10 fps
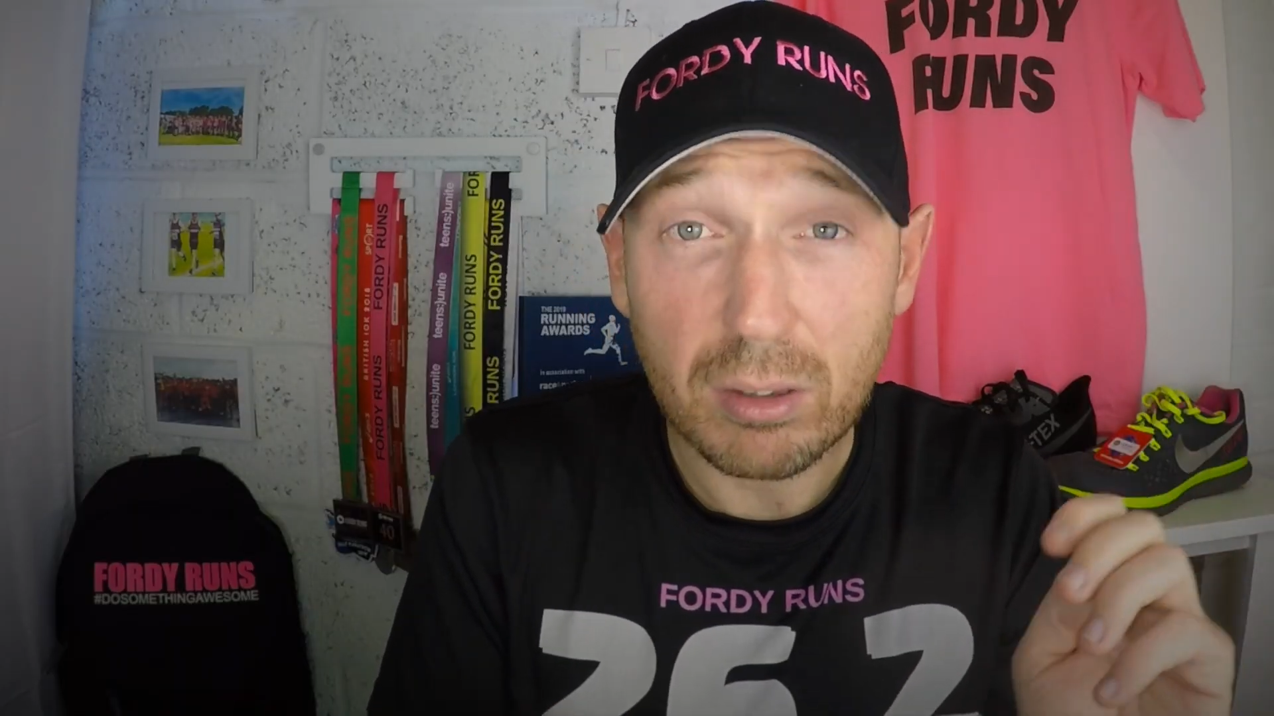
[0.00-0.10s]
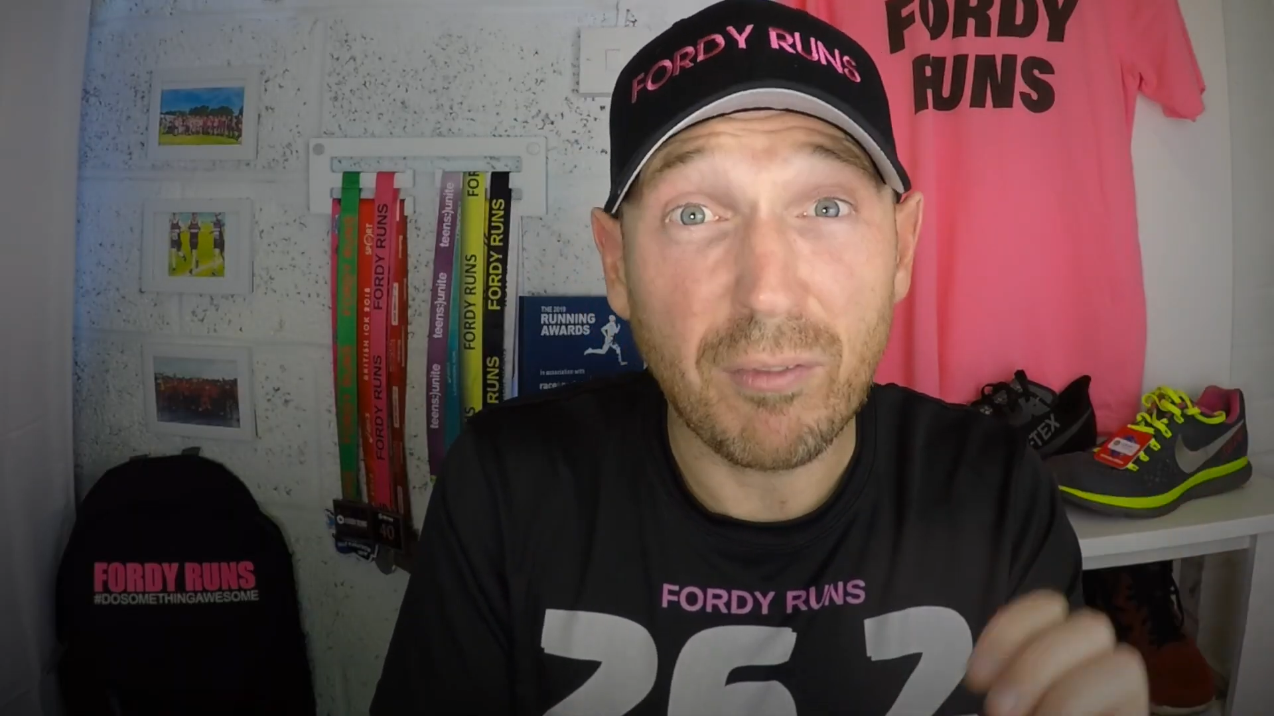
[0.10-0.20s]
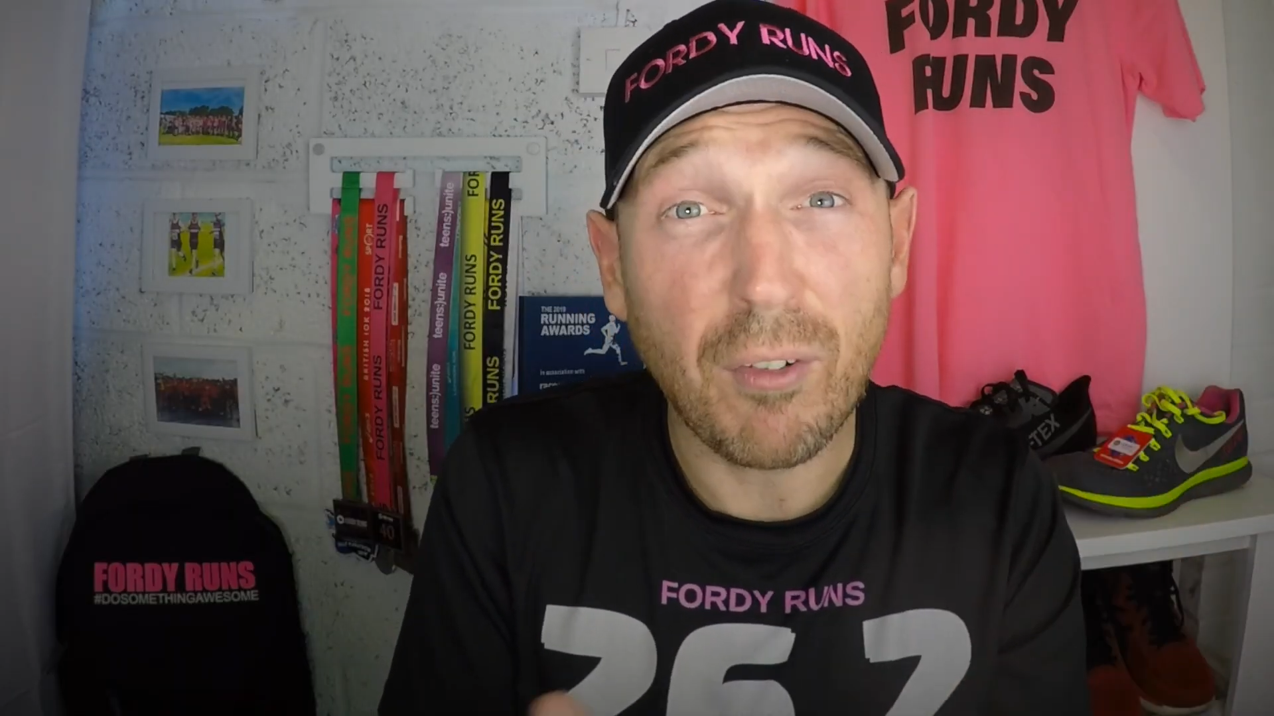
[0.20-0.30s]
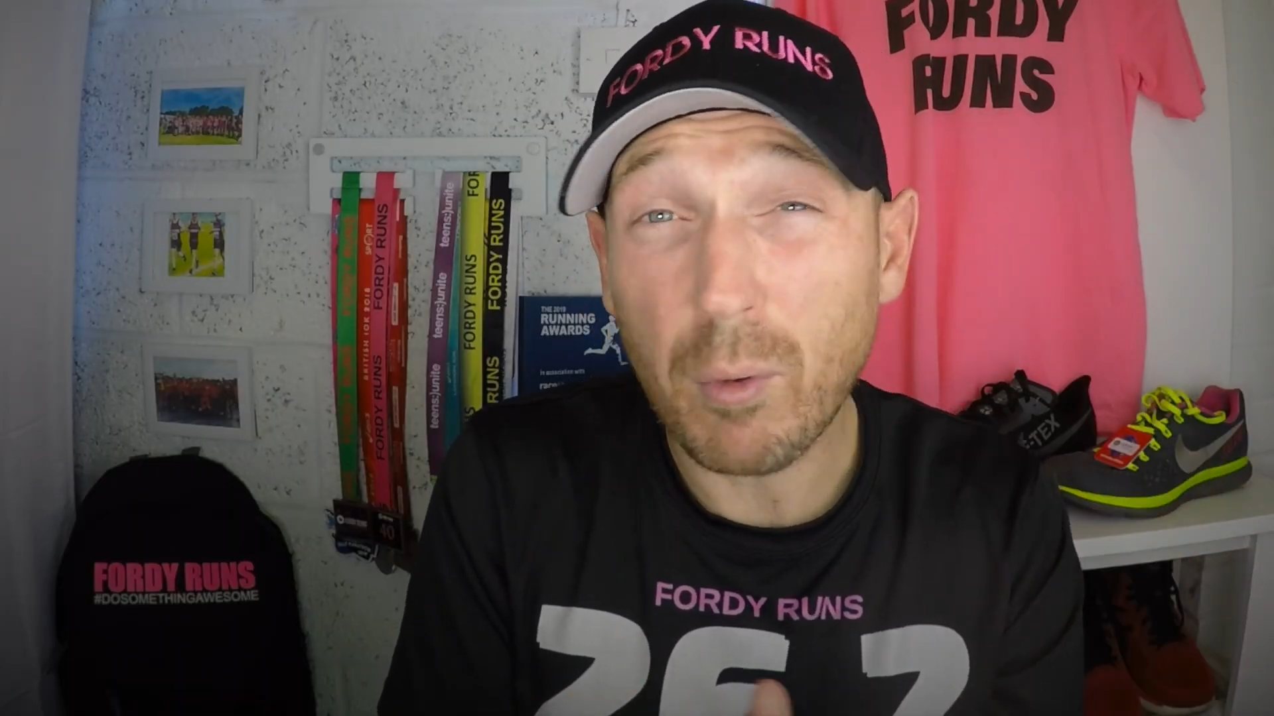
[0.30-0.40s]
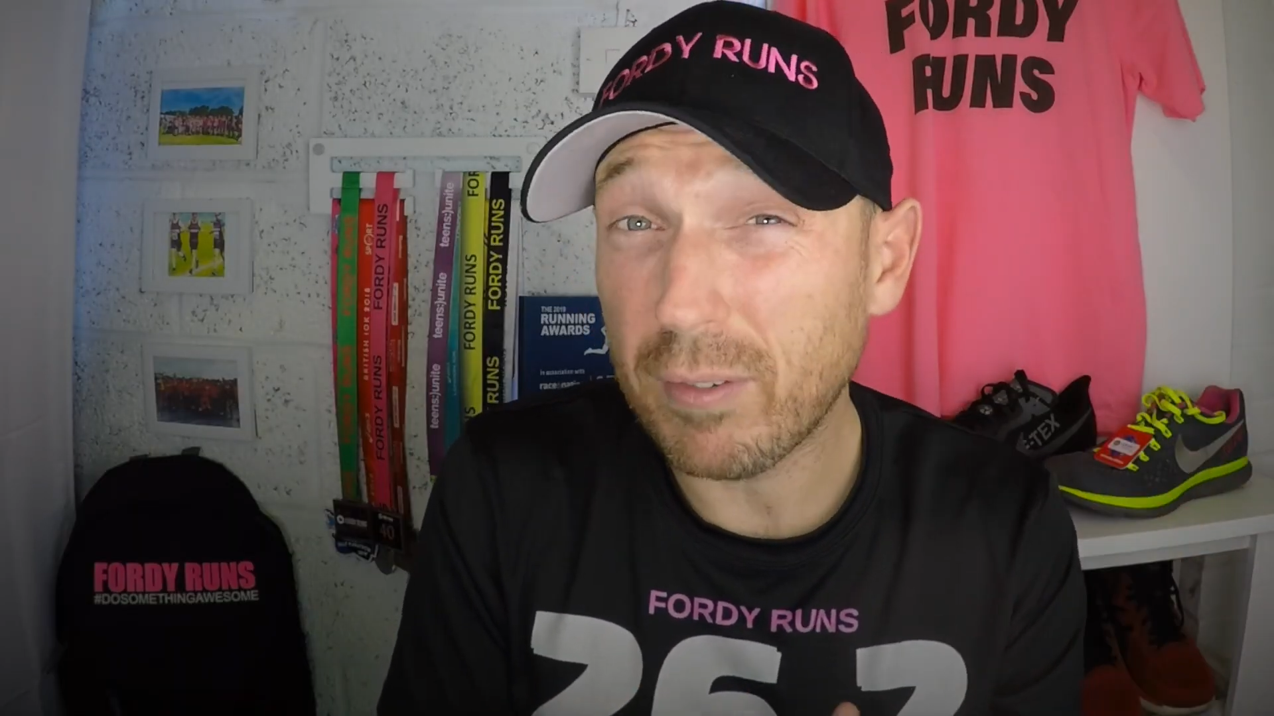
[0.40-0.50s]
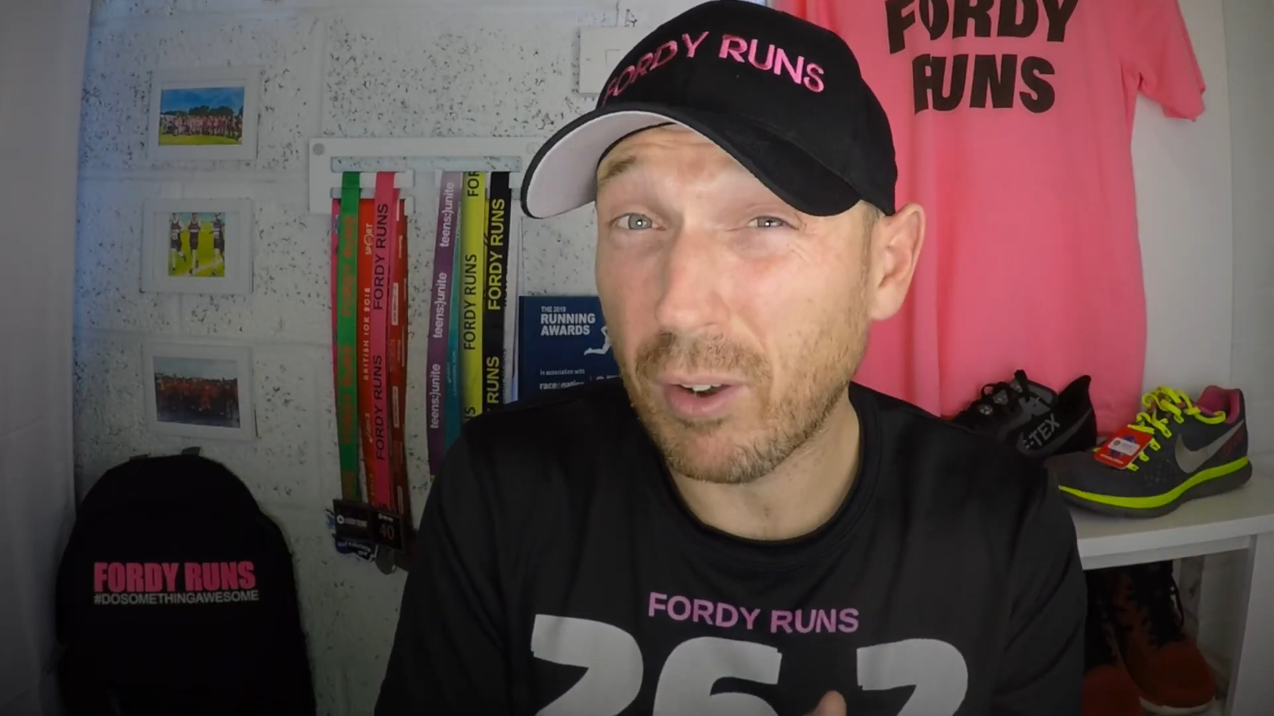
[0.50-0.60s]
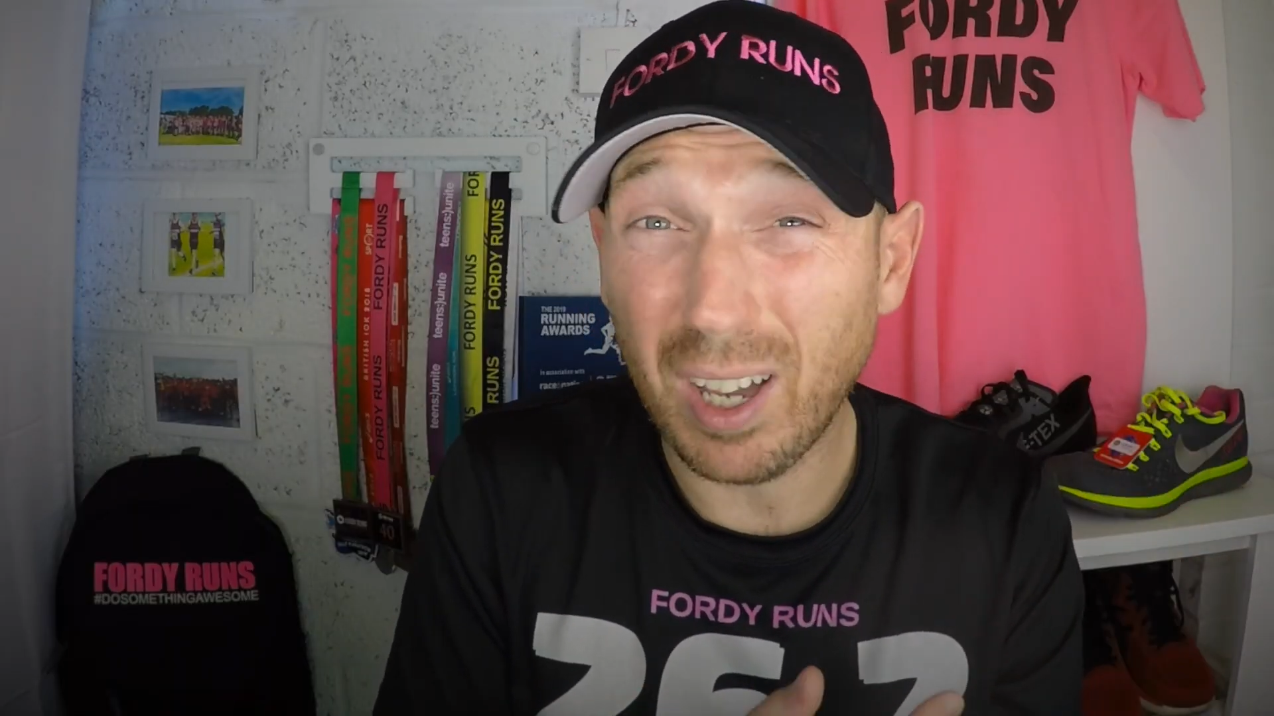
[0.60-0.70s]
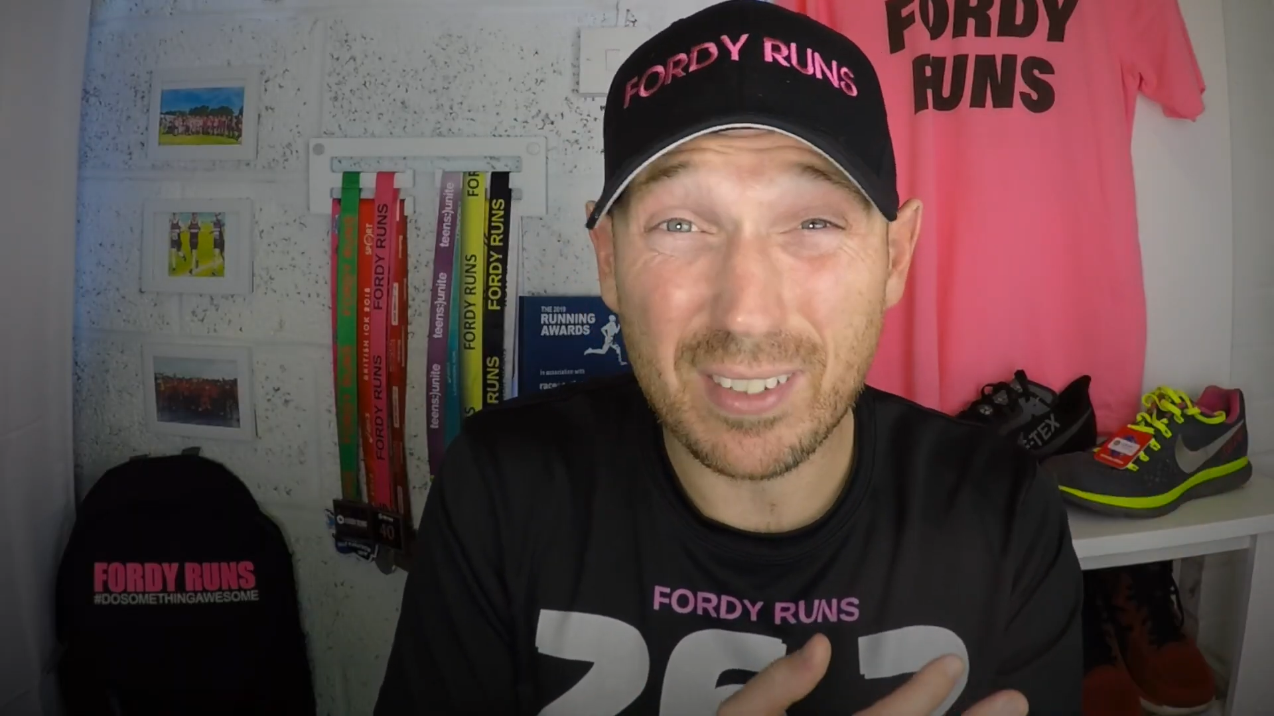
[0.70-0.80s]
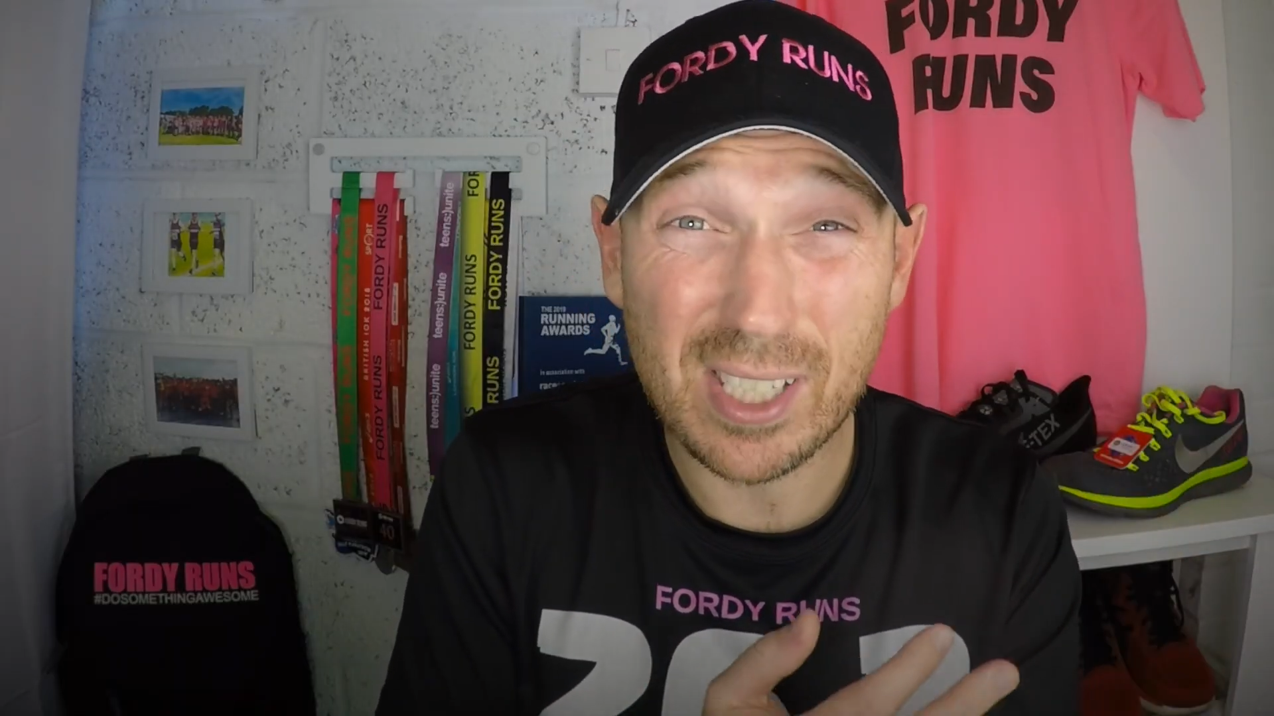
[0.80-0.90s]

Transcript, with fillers: The forty-five